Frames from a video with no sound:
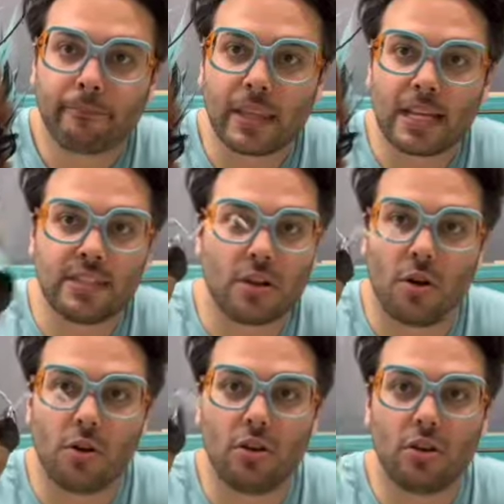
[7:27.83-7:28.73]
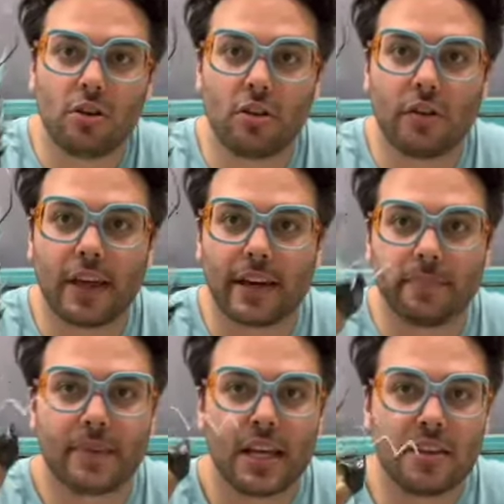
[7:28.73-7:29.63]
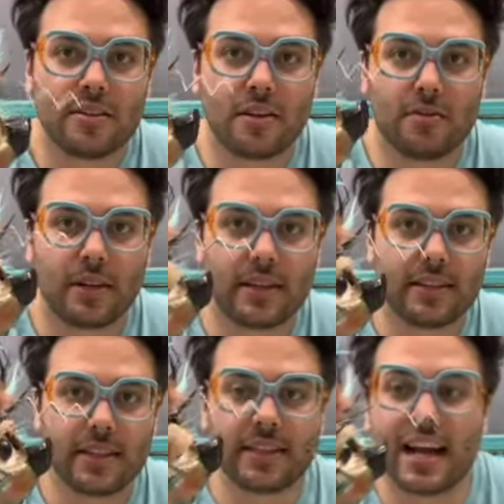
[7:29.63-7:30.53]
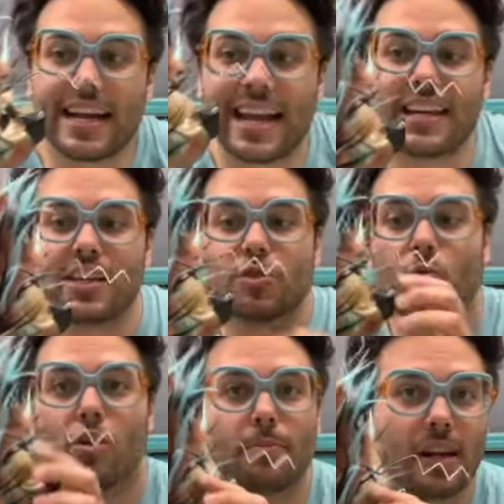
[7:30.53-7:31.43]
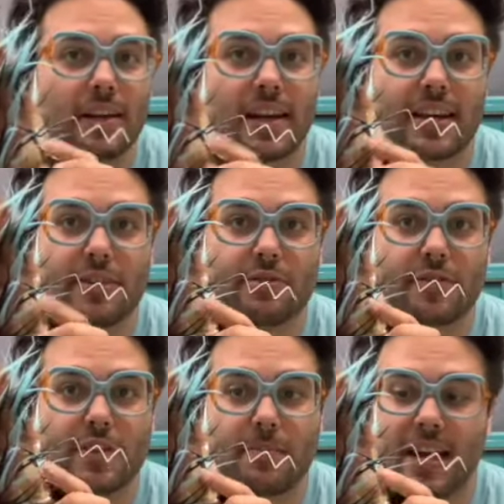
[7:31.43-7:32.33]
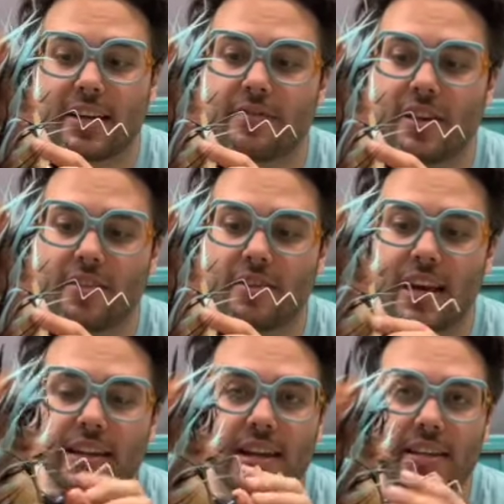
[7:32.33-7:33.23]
that's the whole thing. So this again is Warbler, like I used for the back of the other head,